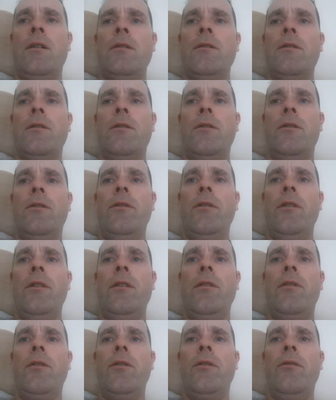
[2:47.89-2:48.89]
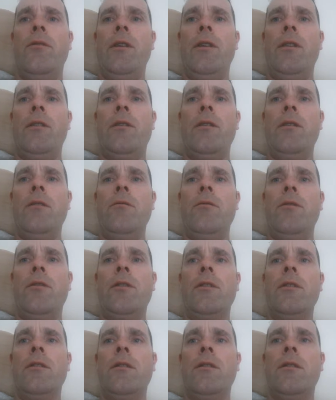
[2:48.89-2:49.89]
Sunday serenity was
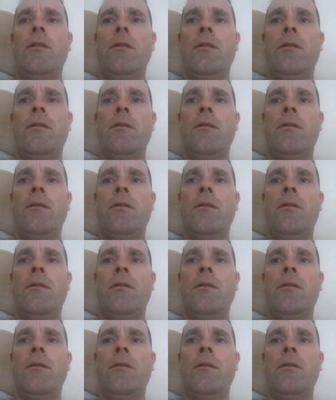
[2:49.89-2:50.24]
gone.